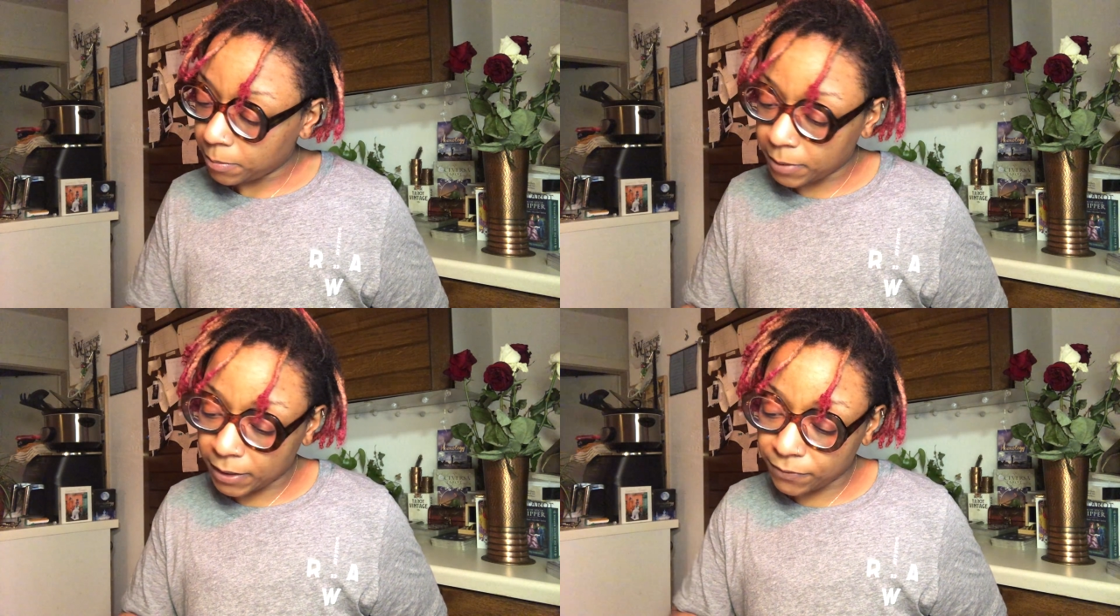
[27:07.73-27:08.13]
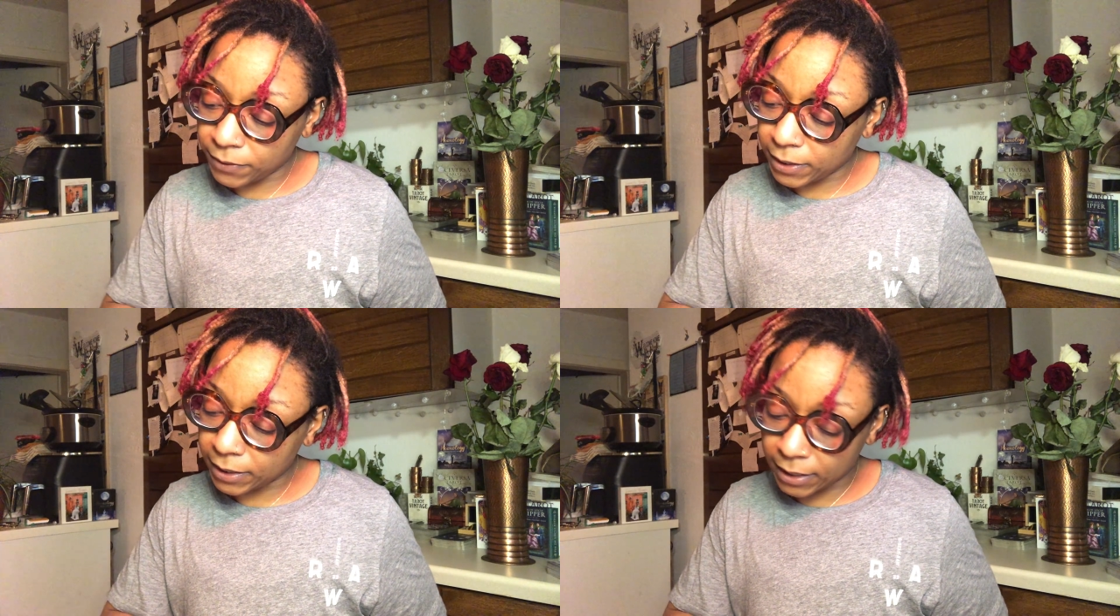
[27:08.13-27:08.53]
but I
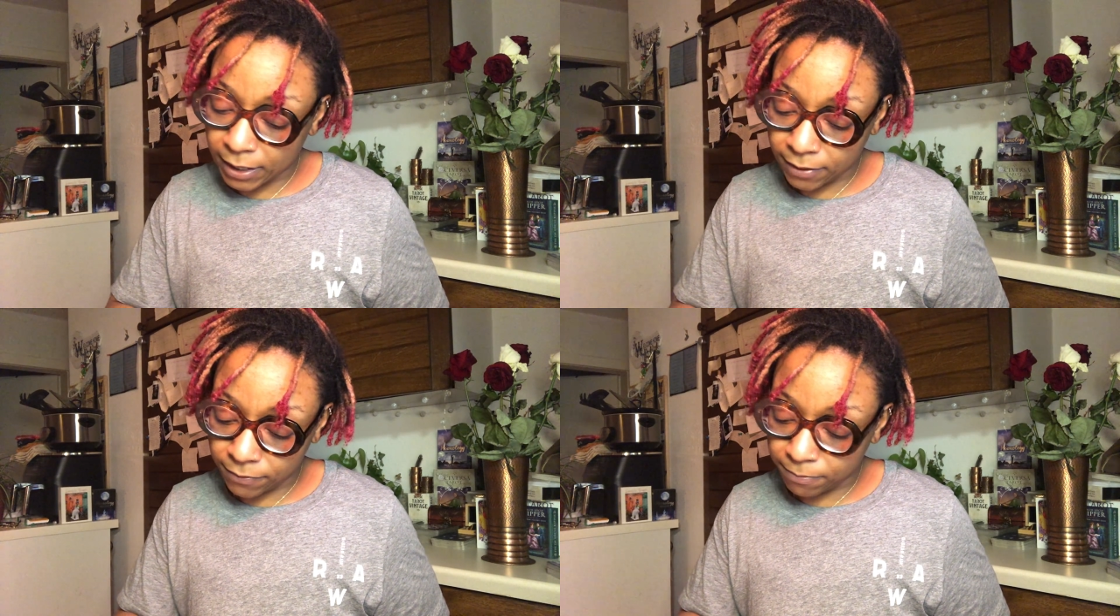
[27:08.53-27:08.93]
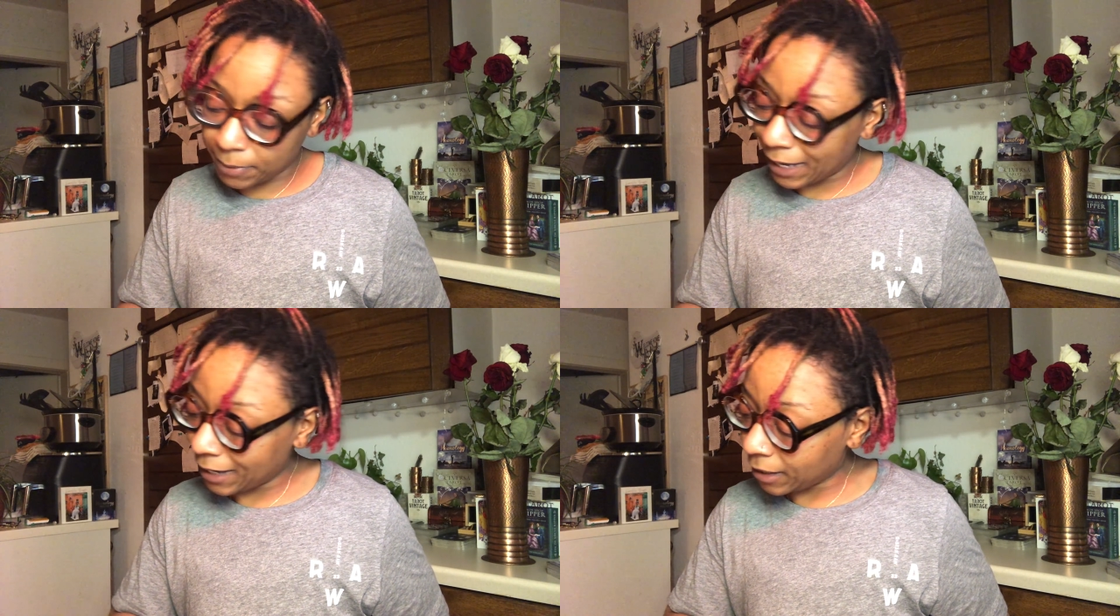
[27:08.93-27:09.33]
feel like they have
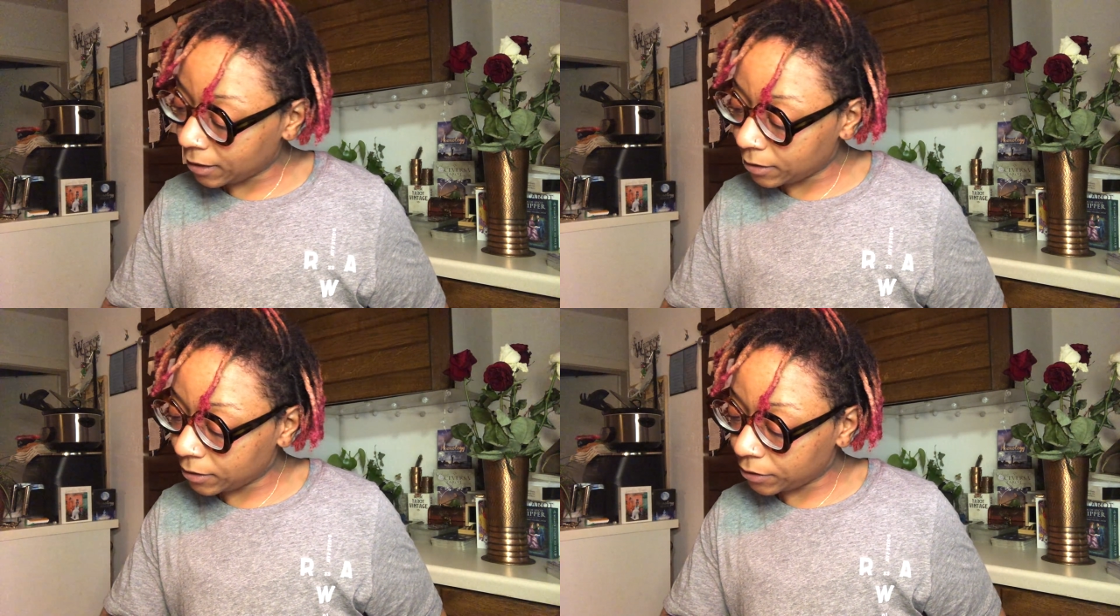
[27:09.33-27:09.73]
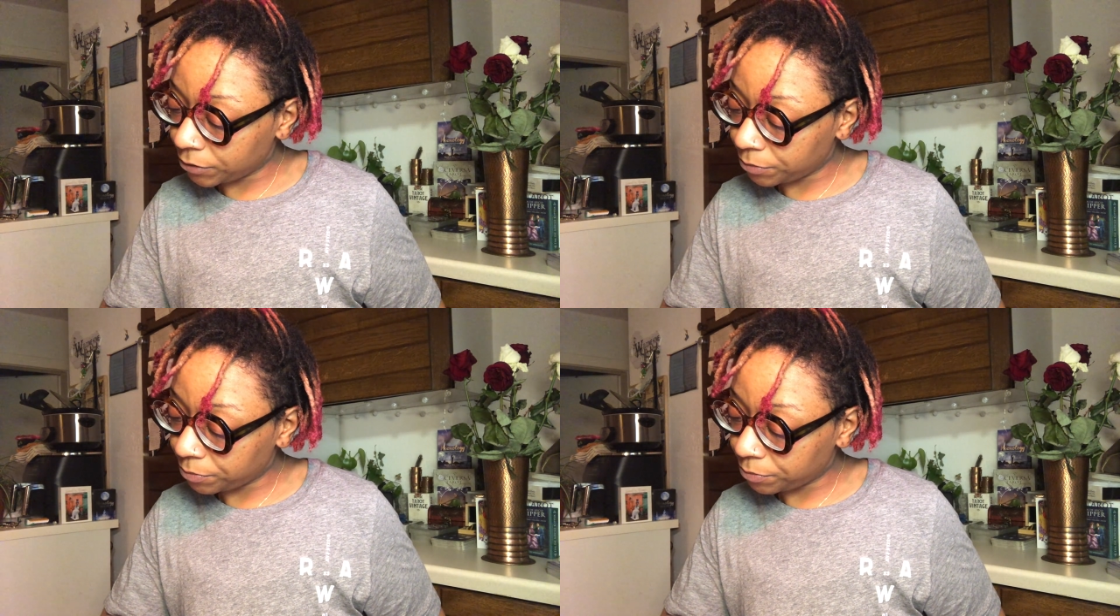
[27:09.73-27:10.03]
baggage.